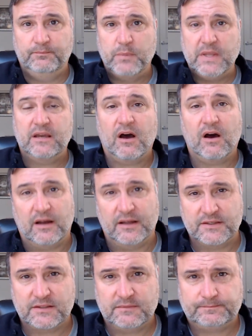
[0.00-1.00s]

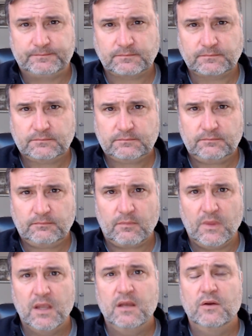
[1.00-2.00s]
because
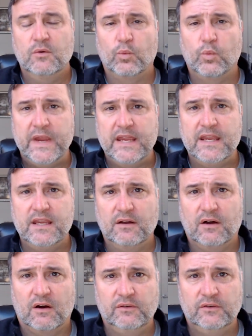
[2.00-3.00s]
we
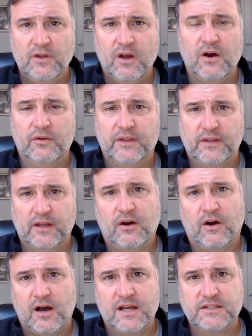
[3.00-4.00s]
know that the
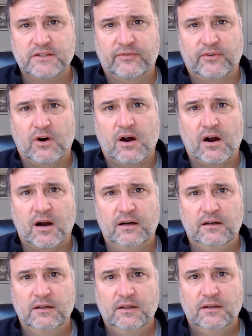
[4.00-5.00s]
cost for
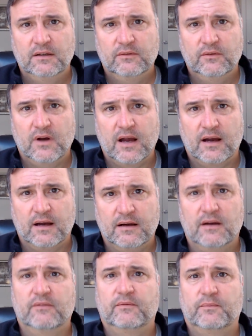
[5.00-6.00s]
our uh,
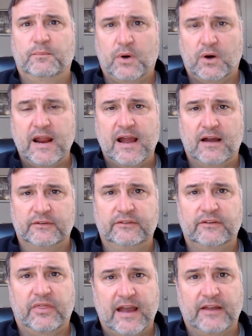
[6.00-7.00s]
per ounce is
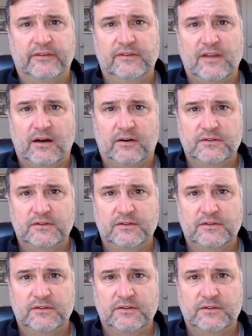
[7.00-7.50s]
$1,000